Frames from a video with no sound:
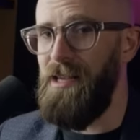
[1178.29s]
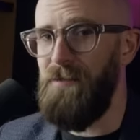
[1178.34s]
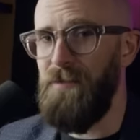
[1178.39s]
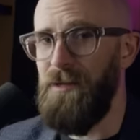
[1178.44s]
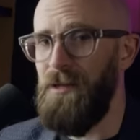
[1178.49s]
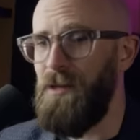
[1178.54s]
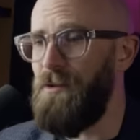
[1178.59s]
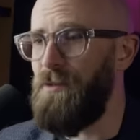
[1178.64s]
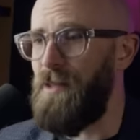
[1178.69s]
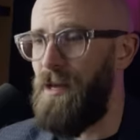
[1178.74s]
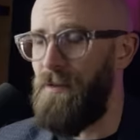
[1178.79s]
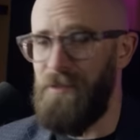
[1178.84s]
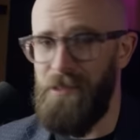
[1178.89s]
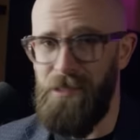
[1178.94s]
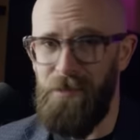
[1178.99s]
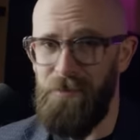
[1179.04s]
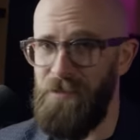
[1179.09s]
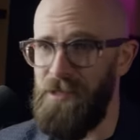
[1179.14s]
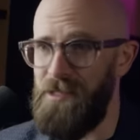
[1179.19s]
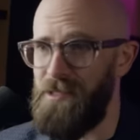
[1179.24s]
I even know that
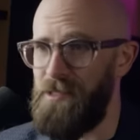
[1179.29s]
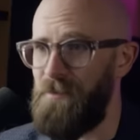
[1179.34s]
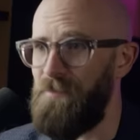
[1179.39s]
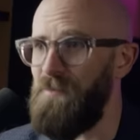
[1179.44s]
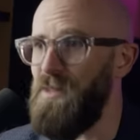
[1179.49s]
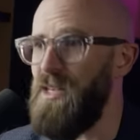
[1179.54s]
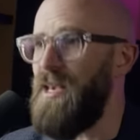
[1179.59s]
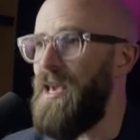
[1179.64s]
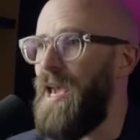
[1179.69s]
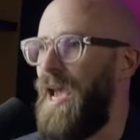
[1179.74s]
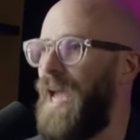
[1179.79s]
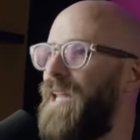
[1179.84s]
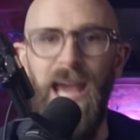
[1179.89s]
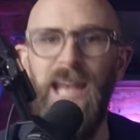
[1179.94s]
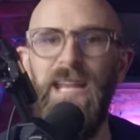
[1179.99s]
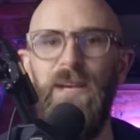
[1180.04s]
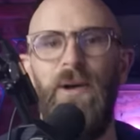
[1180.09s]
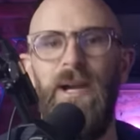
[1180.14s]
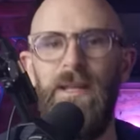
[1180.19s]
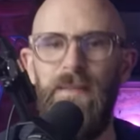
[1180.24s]
for some reason.
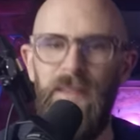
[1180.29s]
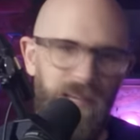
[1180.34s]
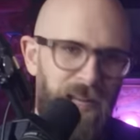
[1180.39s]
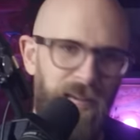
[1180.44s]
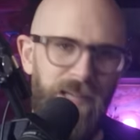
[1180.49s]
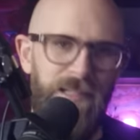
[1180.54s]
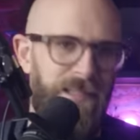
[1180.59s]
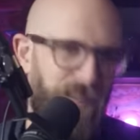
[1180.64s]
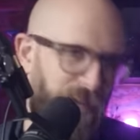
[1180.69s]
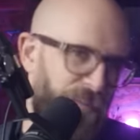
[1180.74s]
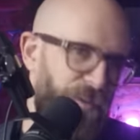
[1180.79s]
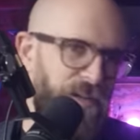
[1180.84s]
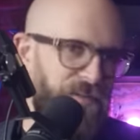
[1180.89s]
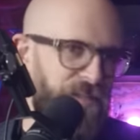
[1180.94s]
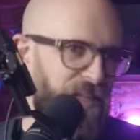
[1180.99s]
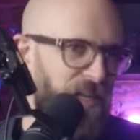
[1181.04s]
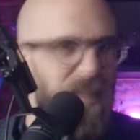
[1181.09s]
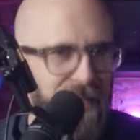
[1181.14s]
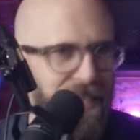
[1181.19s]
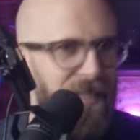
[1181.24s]
Anyway, the next step
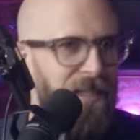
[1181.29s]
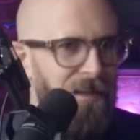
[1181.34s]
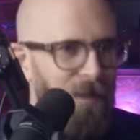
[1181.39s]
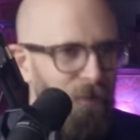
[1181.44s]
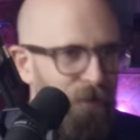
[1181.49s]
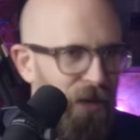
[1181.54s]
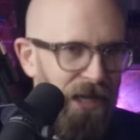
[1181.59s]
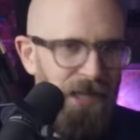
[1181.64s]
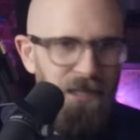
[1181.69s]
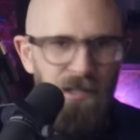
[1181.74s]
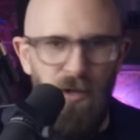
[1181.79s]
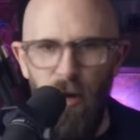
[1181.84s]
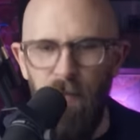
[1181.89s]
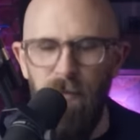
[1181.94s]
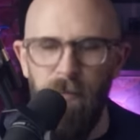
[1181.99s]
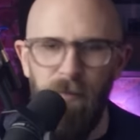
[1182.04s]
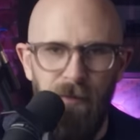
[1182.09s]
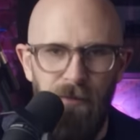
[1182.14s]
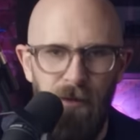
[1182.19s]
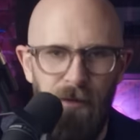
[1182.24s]
after cleaning the paint off
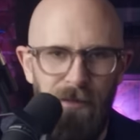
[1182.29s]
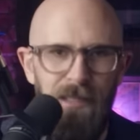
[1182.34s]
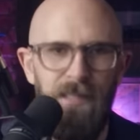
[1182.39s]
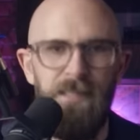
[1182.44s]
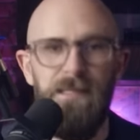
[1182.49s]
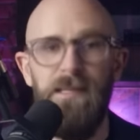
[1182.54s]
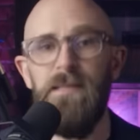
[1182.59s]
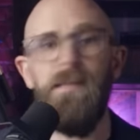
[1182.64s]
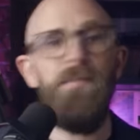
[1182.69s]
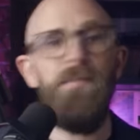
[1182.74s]
of everything is to